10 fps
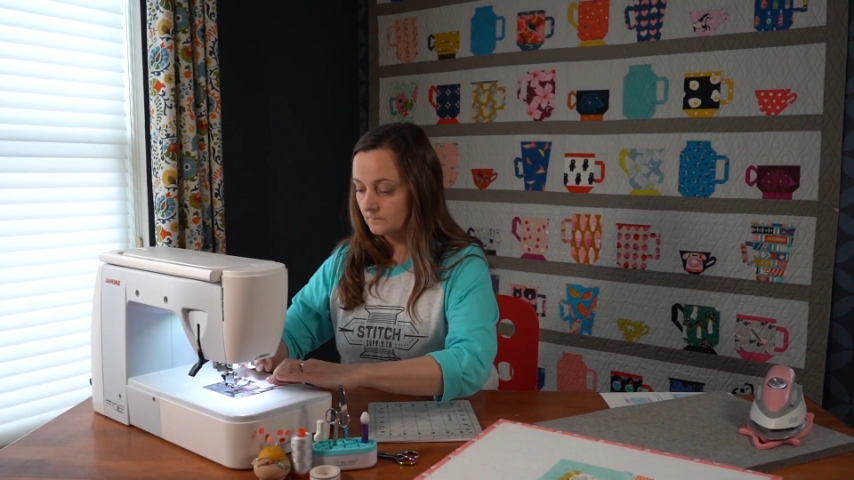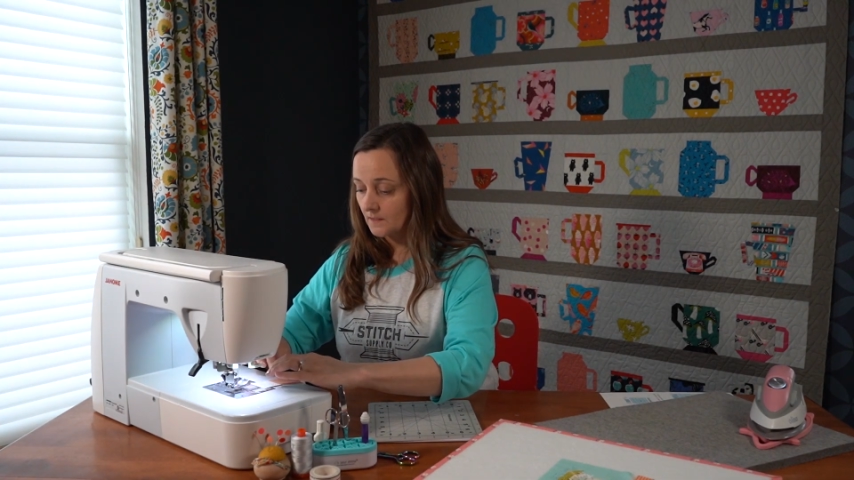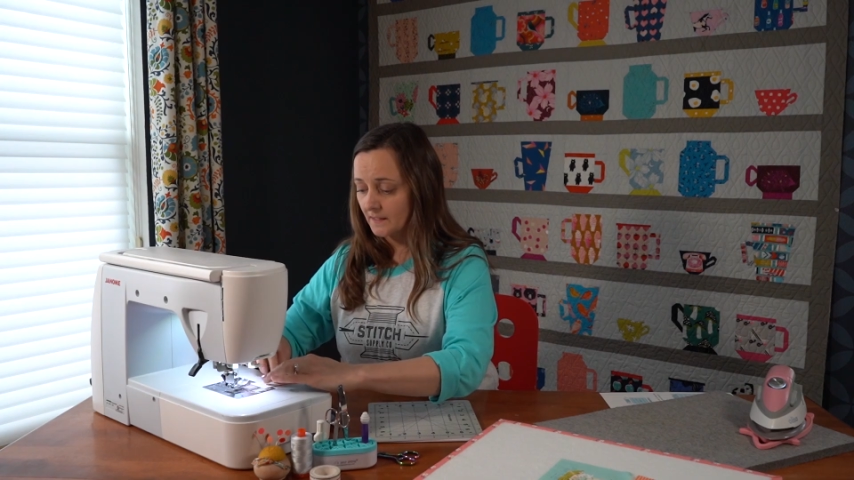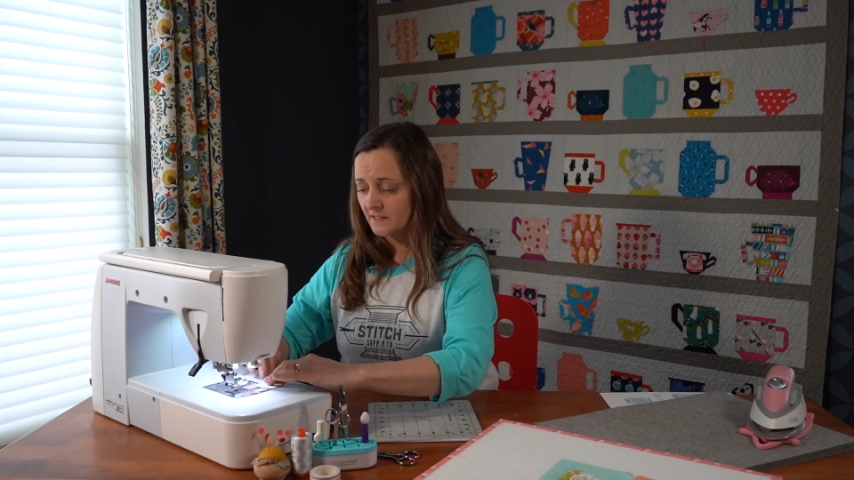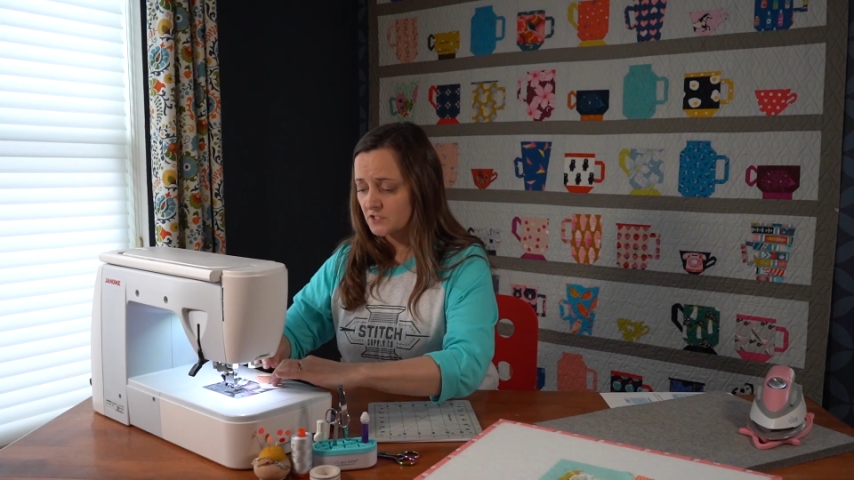
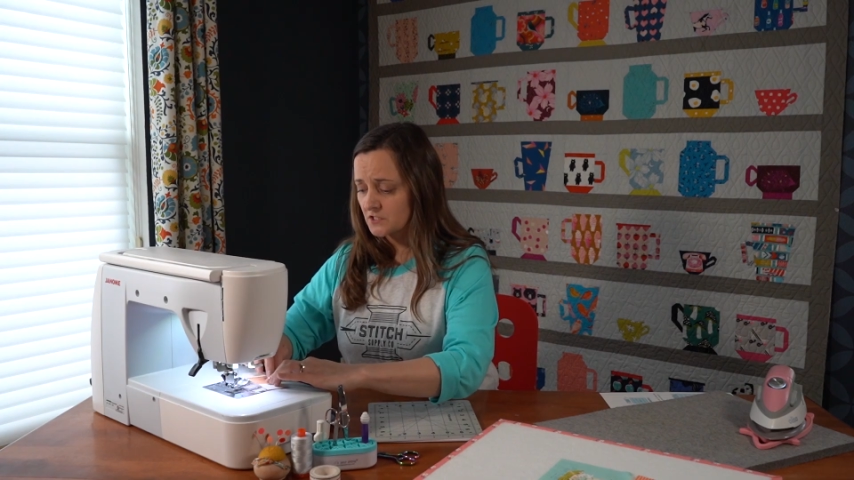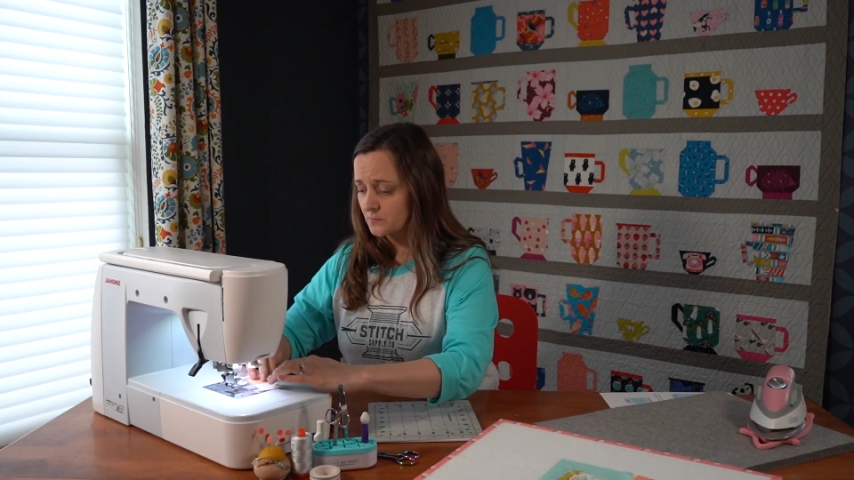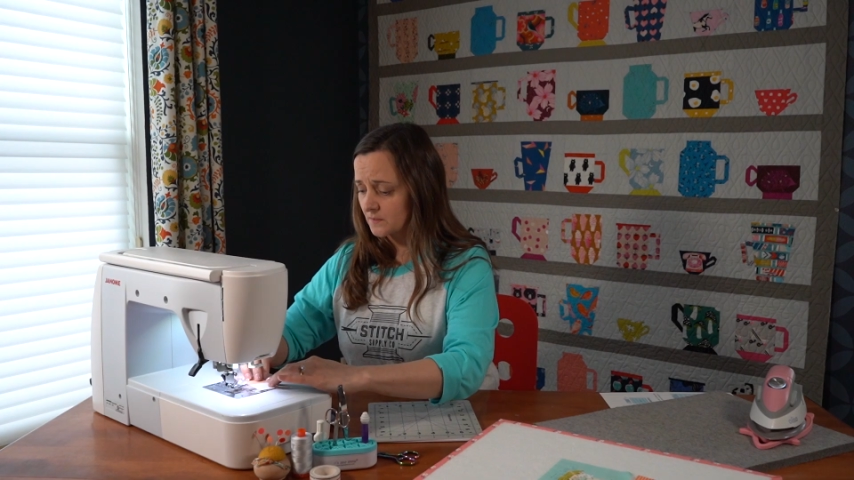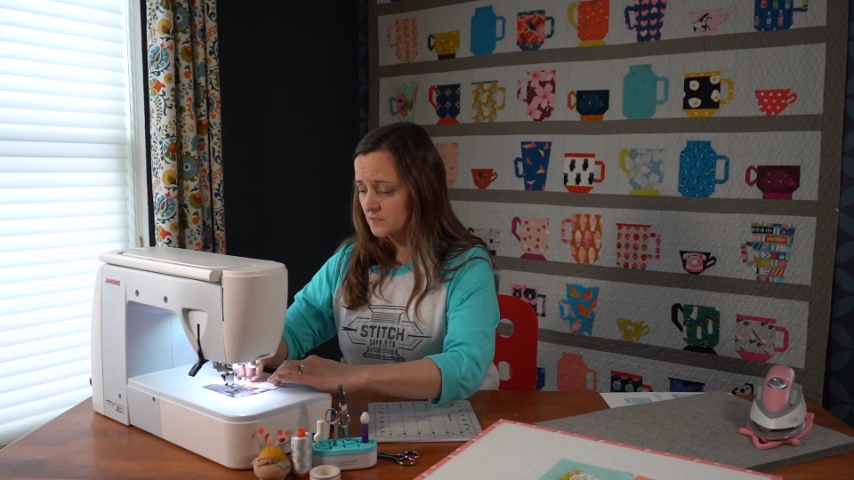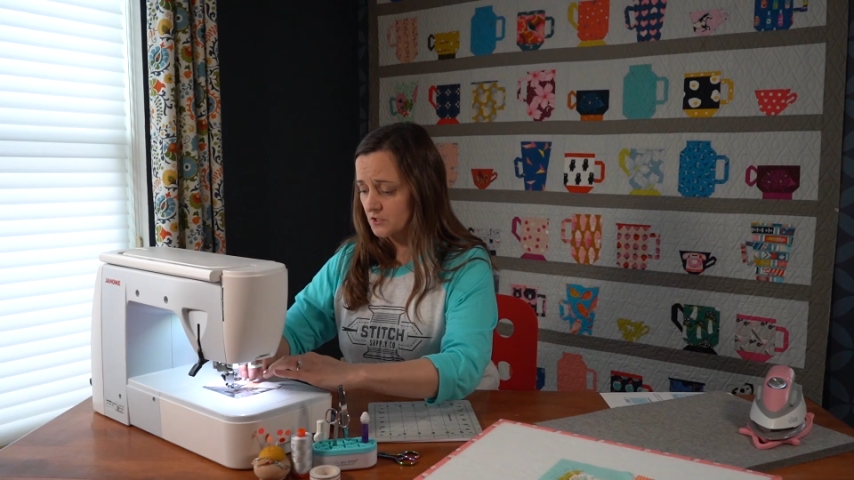Again, just
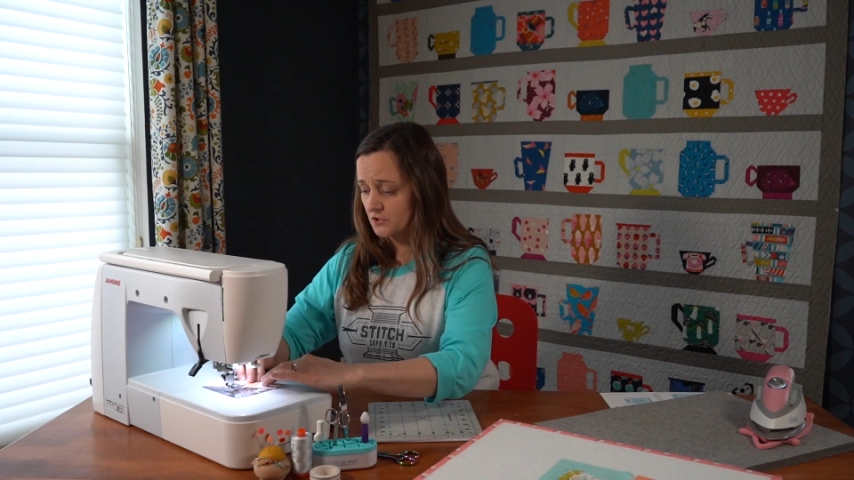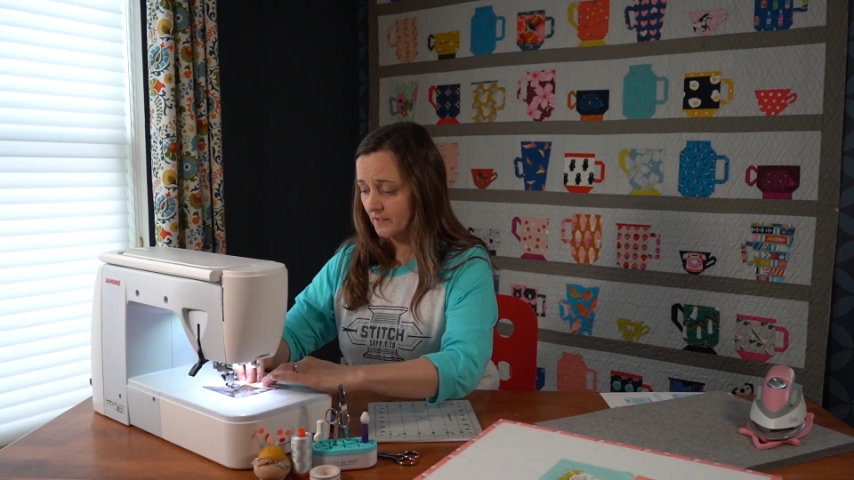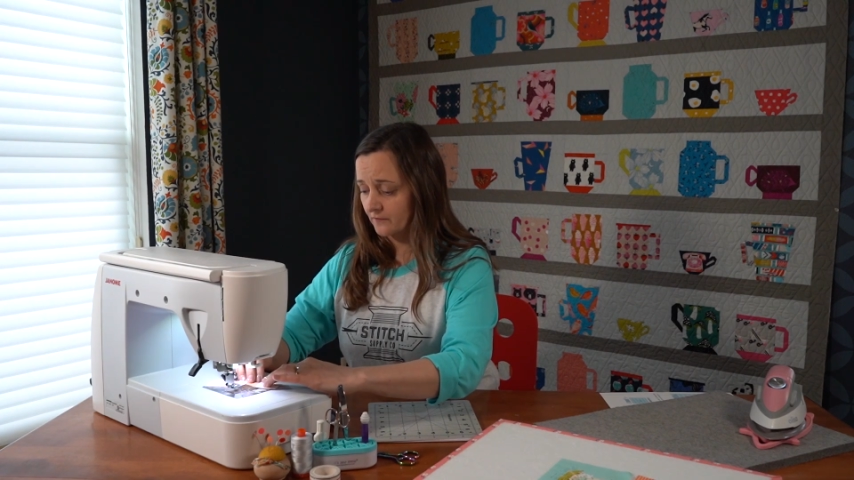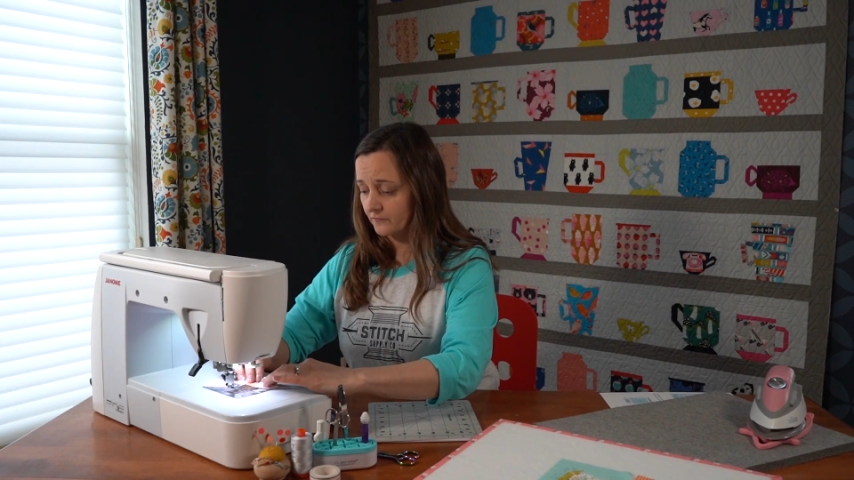with the straight